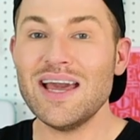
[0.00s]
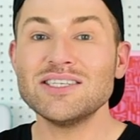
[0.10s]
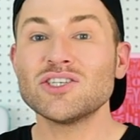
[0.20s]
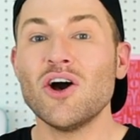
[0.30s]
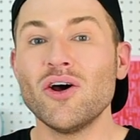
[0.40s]
That
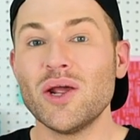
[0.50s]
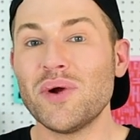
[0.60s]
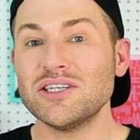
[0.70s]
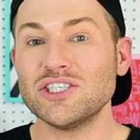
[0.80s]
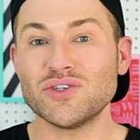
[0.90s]
is called a
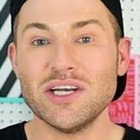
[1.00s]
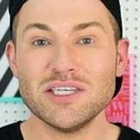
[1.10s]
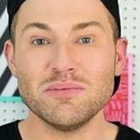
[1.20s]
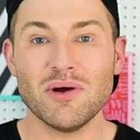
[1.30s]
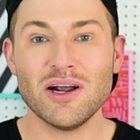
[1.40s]

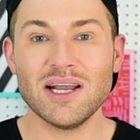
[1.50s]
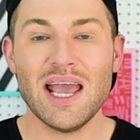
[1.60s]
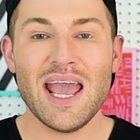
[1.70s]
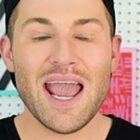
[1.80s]
registration mark